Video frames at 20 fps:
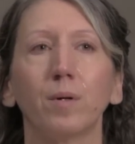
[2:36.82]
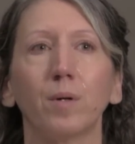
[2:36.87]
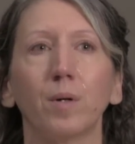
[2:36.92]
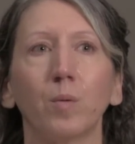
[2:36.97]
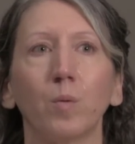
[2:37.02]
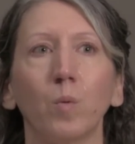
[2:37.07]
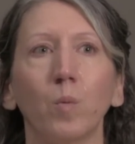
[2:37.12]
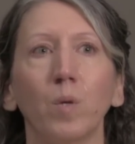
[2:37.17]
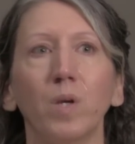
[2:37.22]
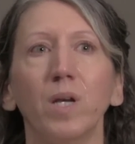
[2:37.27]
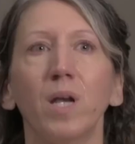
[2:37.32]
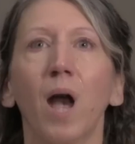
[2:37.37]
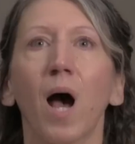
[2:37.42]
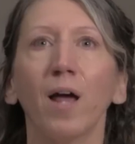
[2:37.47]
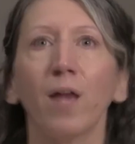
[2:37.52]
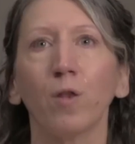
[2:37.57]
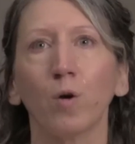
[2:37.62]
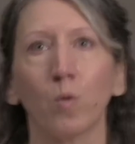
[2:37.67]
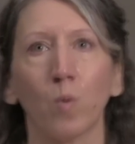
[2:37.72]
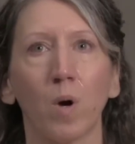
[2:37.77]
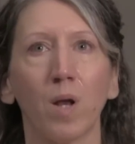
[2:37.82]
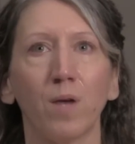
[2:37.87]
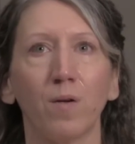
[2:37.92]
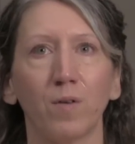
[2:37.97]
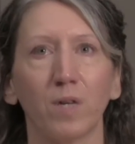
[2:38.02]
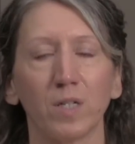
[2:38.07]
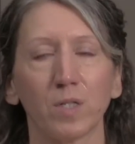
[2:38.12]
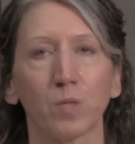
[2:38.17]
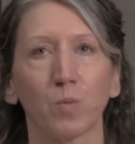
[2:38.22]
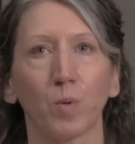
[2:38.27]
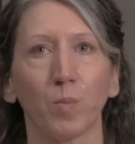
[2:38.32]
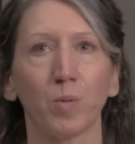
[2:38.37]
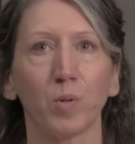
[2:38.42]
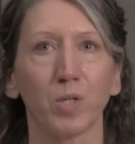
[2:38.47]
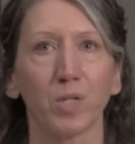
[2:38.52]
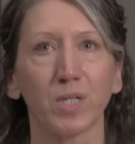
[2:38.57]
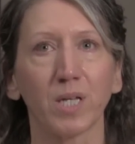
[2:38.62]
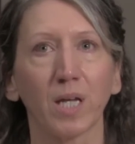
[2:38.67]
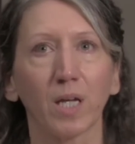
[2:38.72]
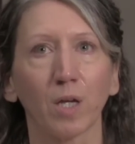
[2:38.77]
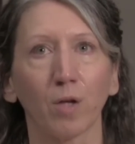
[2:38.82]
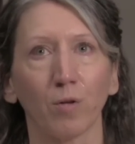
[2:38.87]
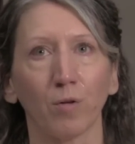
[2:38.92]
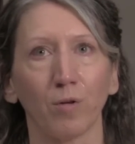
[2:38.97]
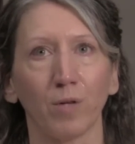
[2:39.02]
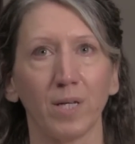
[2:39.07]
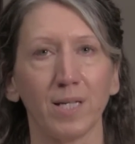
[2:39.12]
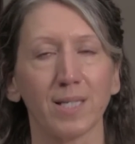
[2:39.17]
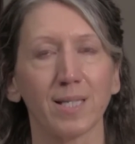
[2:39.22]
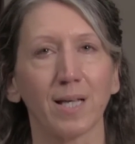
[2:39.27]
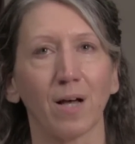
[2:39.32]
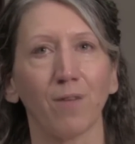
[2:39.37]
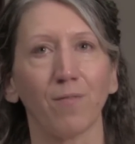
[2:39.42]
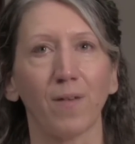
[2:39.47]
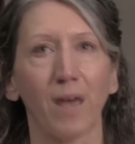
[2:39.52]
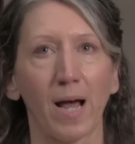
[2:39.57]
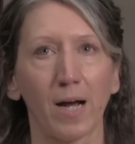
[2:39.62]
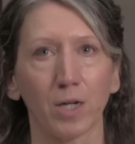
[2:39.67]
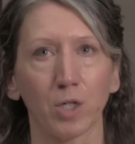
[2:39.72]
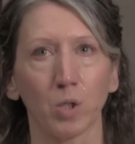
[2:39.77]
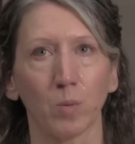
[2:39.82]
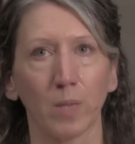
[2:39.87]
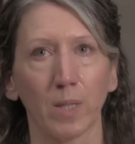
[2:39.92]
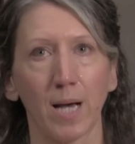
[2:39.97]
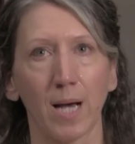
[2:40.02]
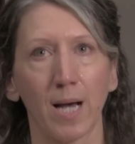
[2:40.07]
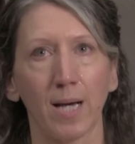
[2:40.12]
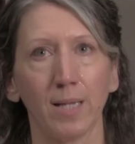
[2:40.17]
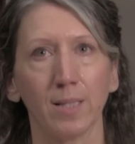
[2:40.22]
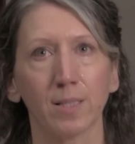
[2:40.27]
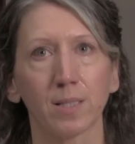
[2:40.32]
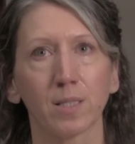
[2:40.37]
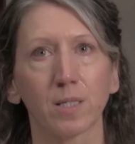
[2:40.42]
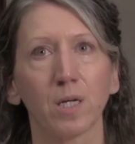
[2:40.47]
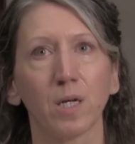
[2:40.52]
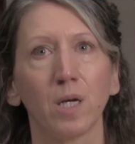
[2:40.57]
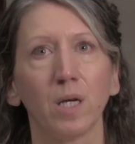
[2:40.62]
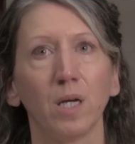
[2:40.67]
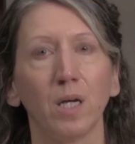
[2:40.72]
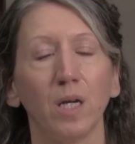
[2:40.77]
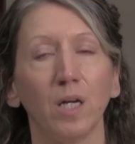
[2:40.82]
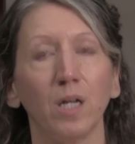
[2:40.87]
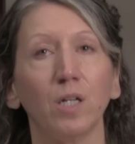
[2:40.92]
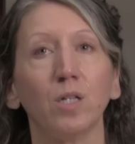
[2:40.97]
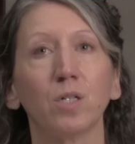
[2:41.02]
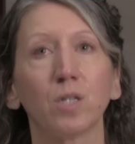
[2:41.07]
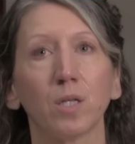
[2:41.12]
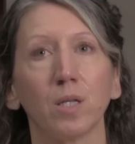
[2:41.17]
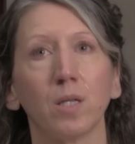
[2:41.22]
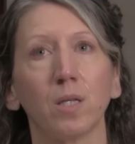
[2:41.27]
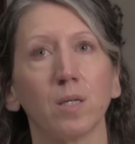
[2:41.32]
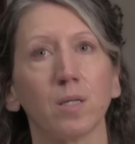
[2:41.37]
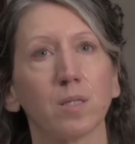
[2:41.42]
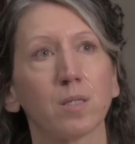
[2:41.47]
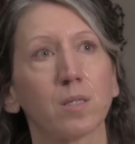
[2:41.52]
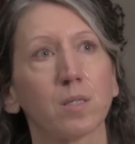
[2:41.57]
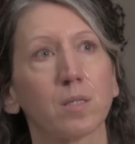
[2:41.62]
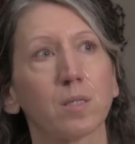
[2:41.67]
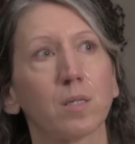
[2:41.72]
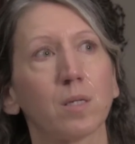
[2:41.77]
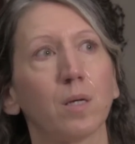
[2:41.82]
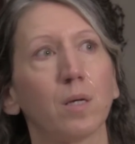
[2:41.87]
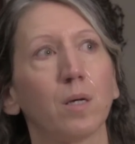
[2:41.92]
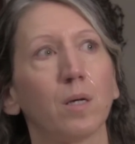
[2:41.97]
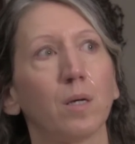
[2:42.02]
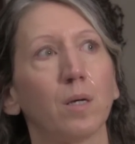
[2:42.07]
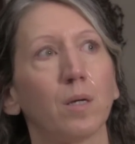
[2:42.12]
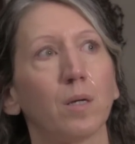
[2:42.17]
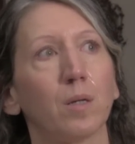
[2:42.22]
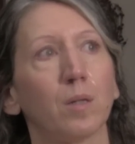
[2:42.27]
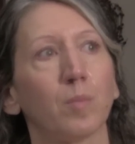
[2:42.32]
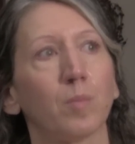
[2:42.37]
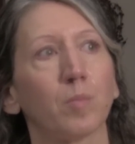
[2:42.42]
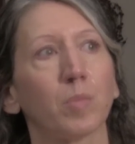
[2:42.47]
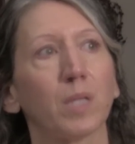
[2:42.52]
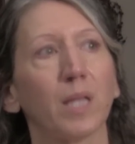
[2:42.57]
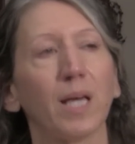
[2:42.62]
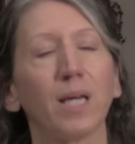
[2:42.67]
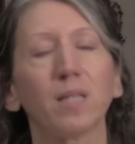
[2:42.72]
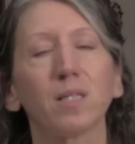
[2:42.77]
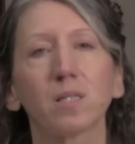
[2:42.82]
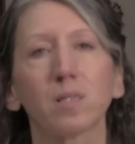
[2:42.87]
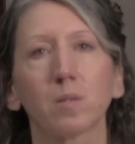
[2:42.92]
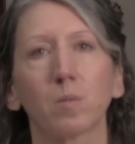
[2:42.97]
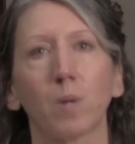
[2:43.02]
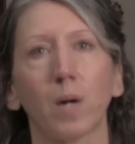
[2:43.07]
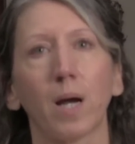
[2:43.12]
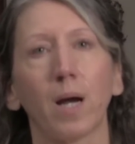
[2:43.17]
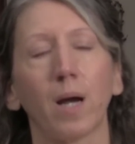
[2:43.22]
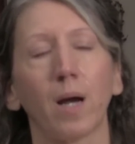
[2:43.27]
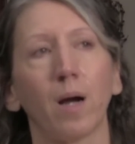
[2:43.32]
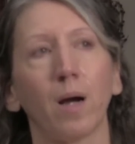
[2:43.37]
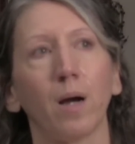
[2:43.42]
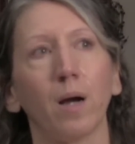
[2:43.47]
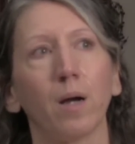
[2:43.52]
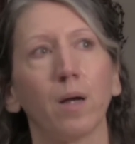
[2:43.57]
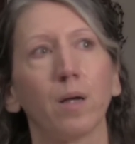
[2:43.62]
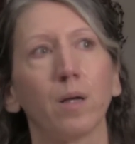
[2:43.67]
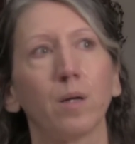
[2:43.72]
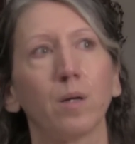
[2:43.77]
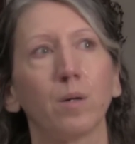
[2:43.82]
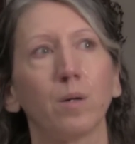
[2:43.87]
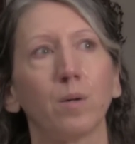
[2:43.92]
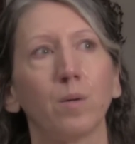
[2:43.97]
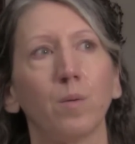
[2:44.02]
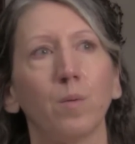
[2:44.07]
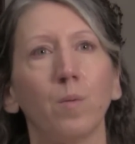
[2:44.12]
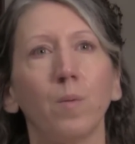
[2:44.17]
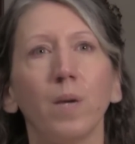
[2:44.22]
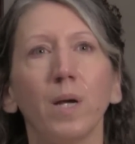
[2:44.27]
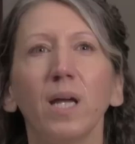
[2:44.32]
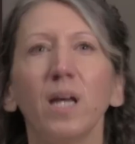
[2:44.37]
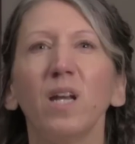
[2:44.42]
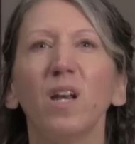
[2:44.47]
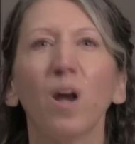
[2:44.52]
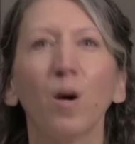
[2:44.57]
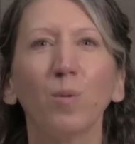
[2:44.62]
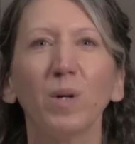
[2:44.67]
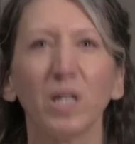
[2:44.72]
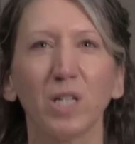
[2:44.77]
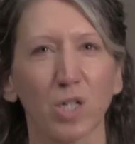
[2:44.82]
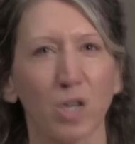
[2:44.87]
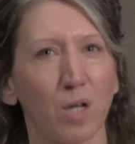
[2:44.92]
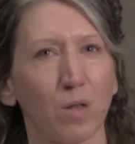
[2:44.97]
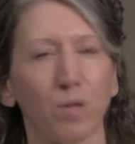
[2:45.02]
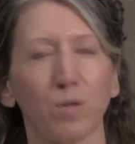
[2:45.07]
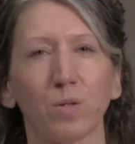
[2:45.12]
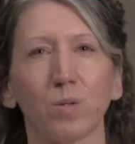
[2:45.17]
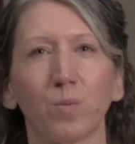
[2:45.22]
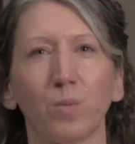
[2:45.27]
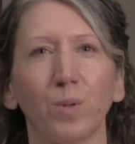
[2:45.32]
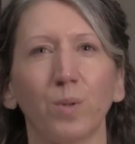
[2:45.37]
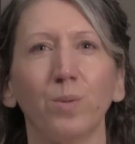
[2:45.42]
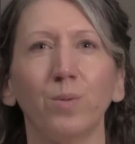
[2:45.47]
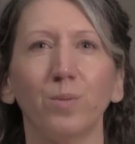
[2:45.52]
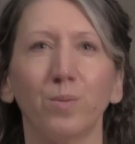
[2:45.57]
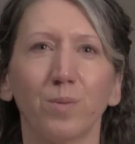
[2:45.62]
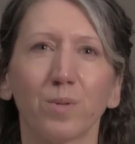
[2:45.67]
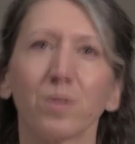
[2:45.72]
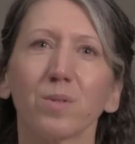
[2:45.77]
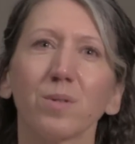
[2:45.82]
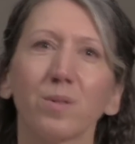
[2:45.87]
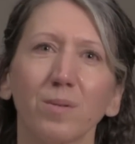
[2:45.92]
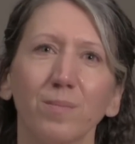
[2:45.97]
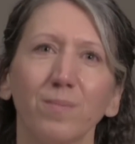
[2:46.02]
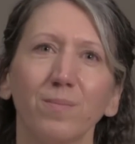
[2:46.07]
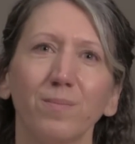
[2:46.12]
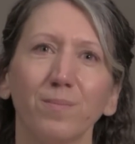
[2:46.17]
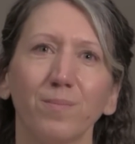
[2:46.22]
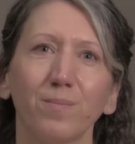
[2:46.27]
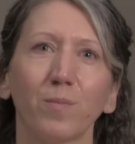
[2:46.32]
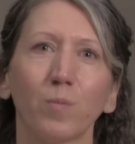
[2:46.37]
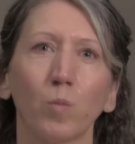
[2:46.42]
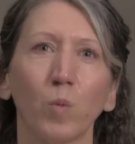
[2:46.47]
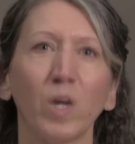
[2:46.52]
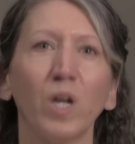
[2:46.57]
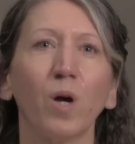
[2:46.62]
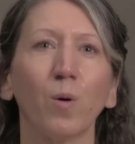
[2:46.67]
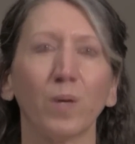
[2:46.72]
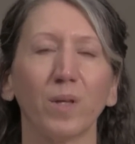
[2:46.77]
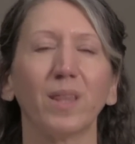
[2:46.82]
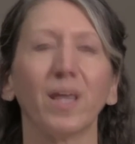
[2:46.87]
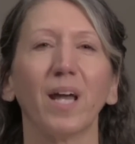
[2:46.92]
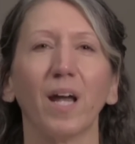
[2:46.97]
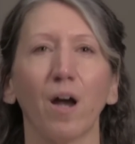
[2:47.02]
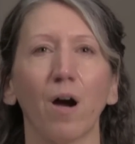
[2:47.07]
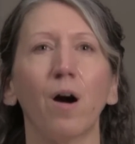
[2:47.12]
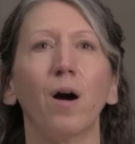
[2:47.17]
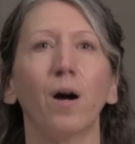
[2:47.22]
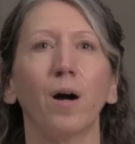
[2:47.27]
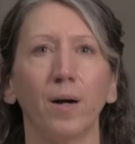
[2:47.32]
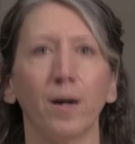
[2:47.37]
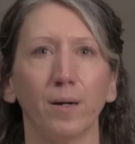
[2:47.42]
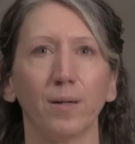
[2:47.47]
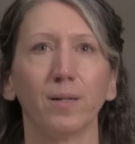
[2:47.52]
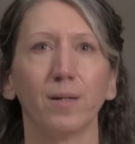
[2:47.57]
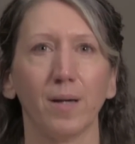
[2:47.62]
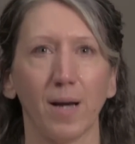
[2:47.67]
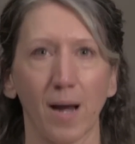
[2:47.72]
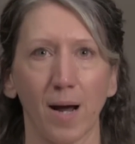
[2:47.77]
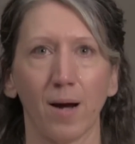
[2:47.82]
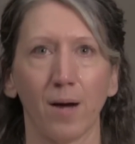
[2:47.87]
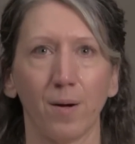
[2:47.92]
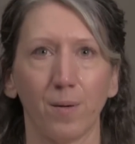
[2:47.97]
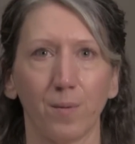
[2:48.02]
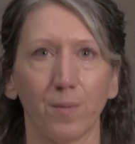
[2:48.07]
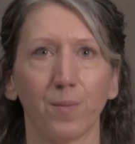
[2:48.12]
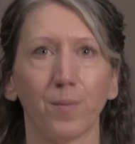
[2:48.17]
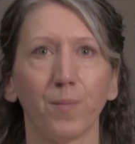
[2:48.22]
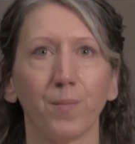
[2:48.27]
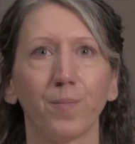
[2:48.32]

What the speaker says: neither one of us were particularly self-actualized, into this place where we know each other's wounds. We know what they are now.